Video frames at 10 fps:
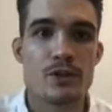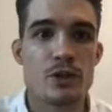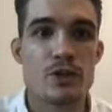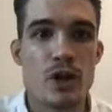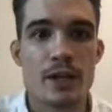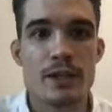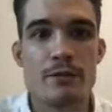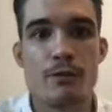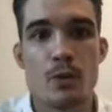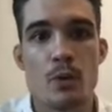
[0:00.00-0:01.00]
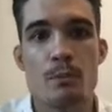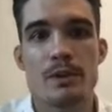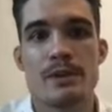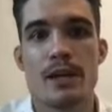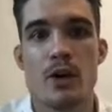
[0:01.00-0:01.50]

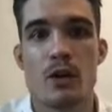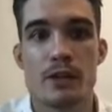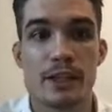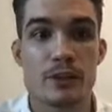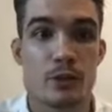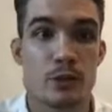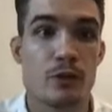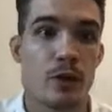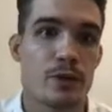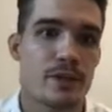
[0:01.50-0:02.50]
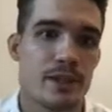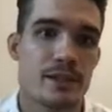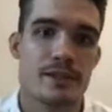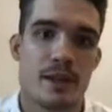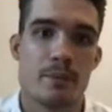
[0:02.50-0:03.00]
94% of the electoral votes in
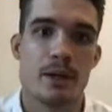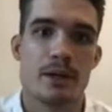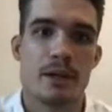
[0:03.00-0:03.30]
December.